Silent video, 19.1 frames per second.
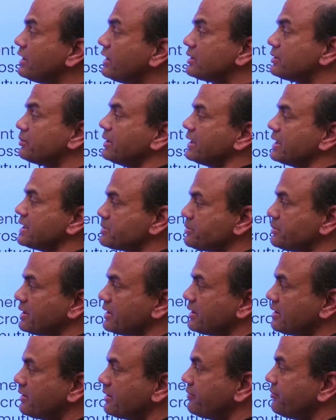management.
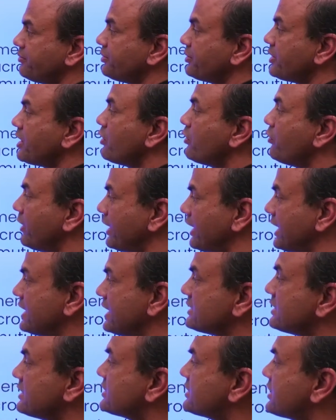
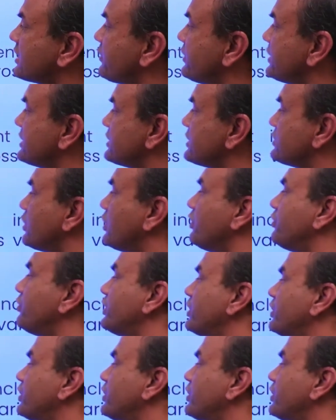Financial services offered